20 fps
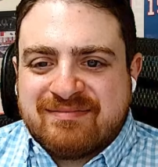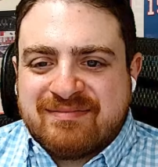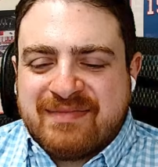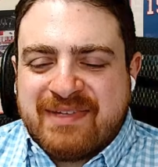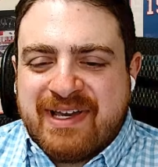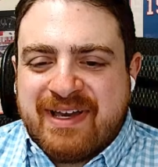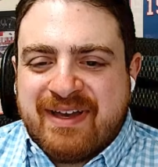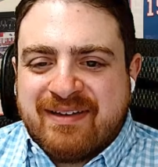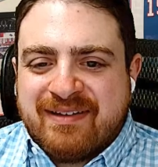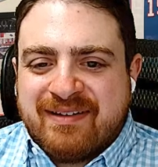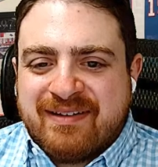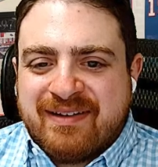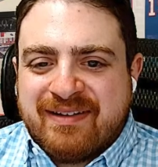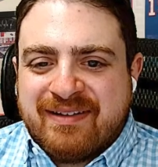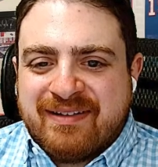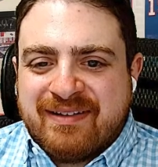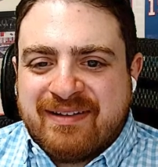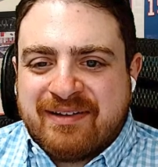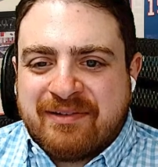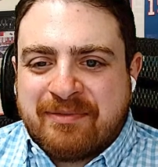Yeah,
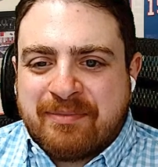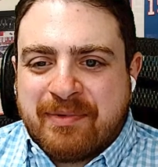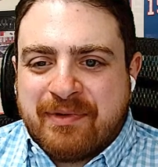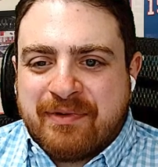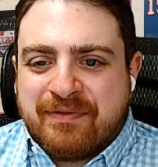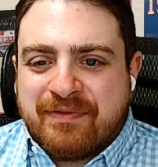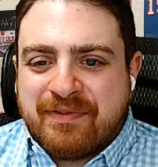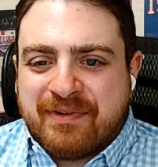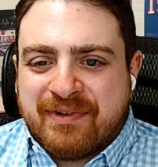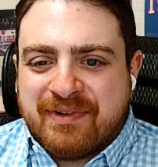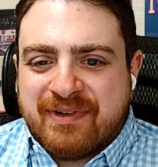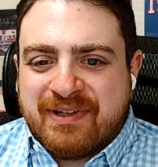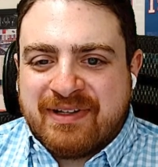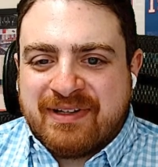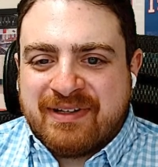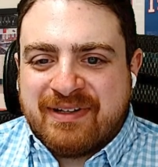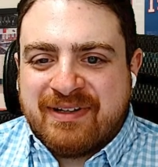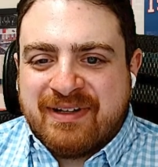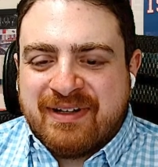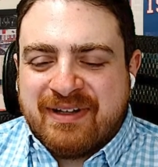that's beautiful.
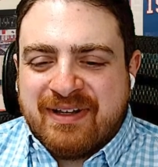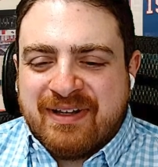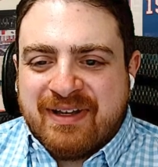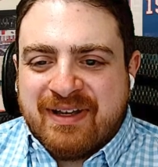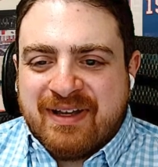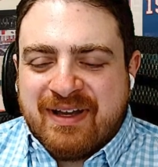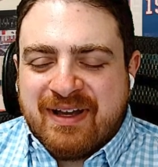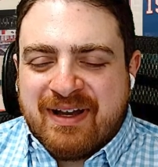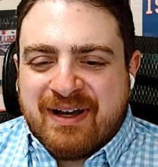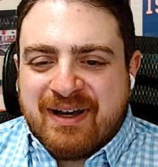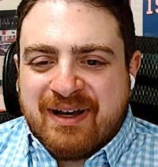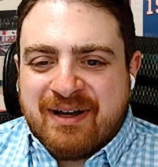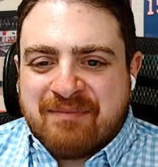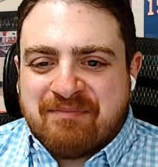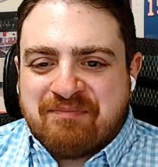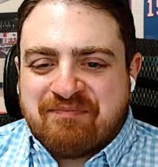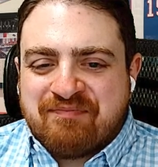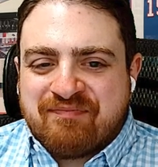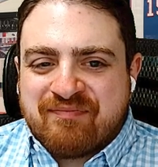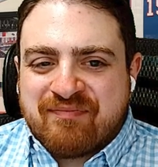And
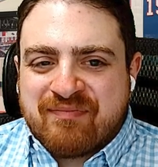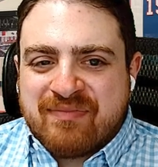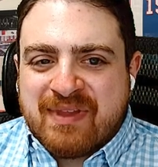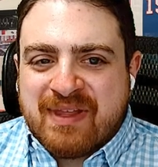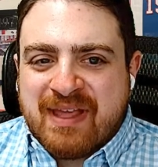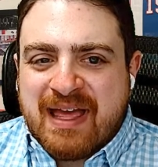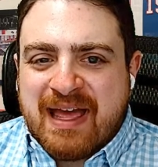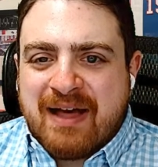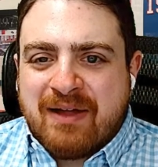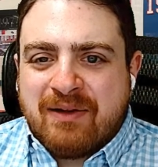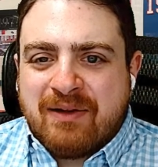um, how